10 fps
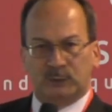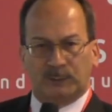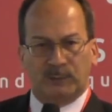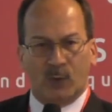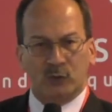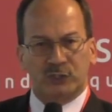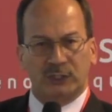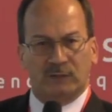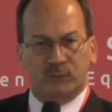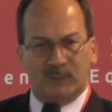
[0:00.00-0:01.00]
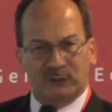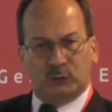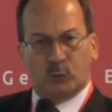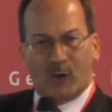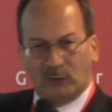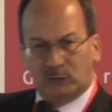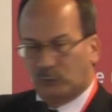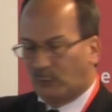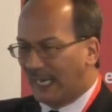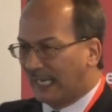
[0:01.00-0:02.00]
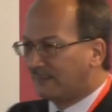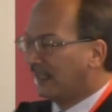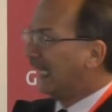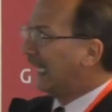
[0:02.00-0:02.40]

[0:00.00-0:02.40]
the promotion of women throughout the ranks